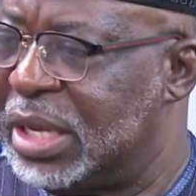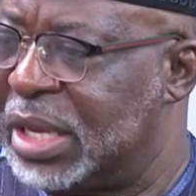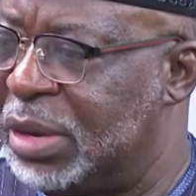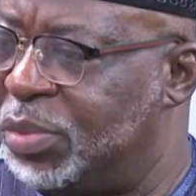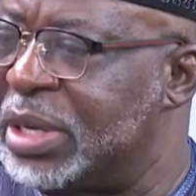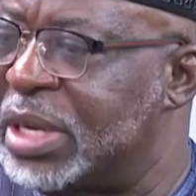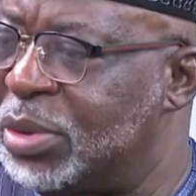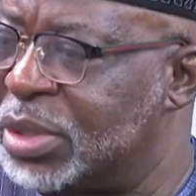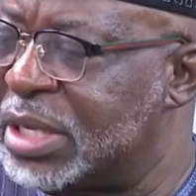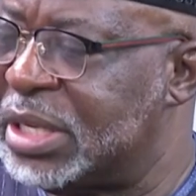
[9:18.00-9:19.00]
I
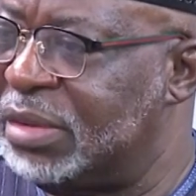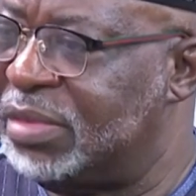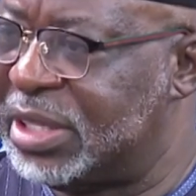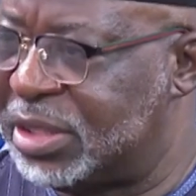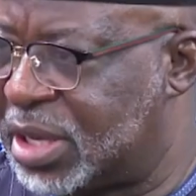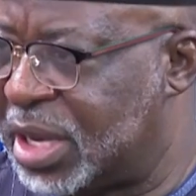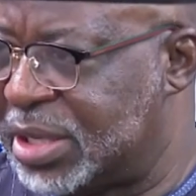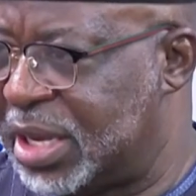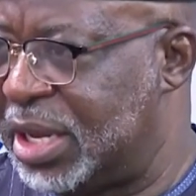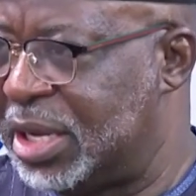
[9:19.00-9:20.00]
was actually invited to
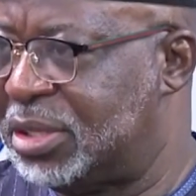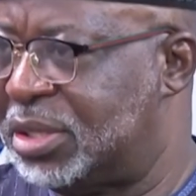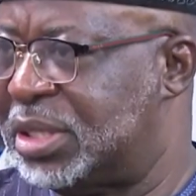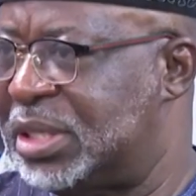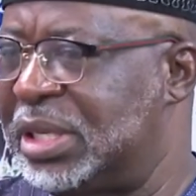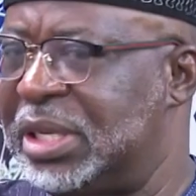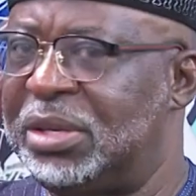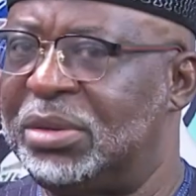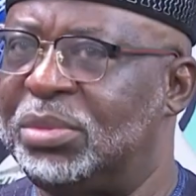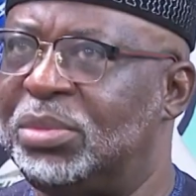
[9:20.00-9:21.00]
Qatar to
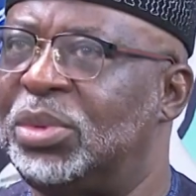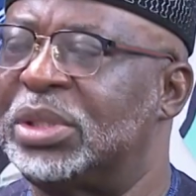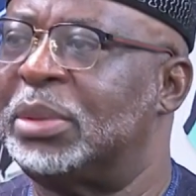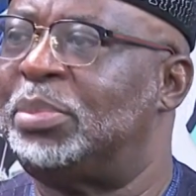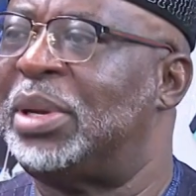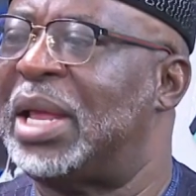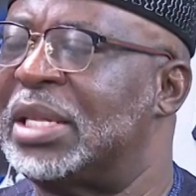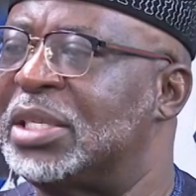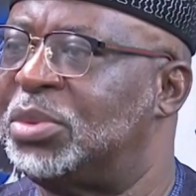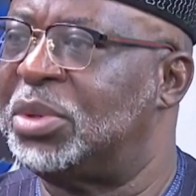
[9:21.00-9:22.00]
see what the
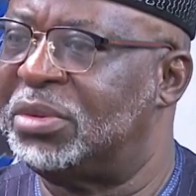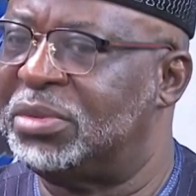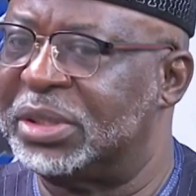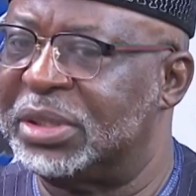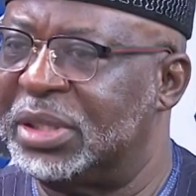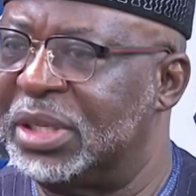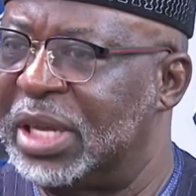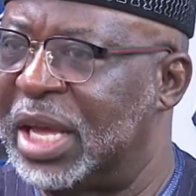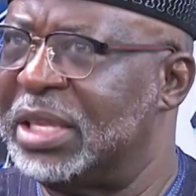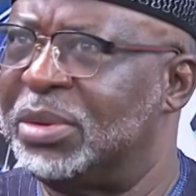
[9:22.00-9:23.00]
plans were for
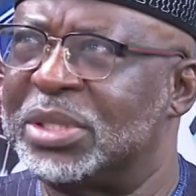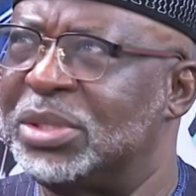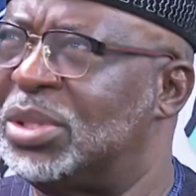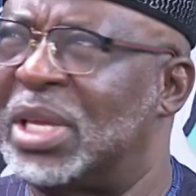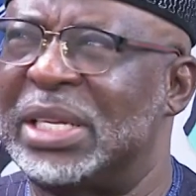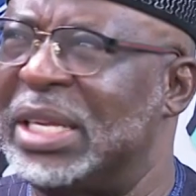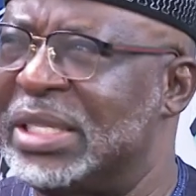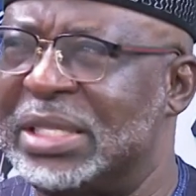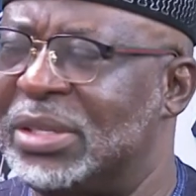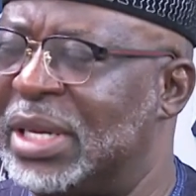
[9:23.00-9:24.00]
I think it was in
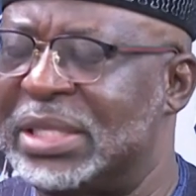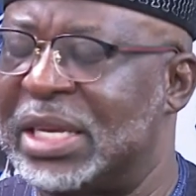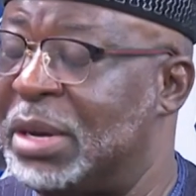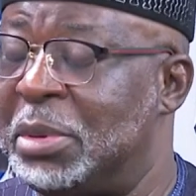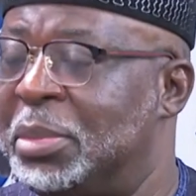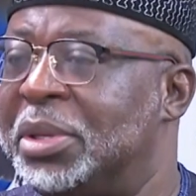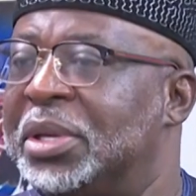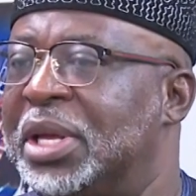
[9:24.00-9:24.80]
2018 or 19, I can't remember.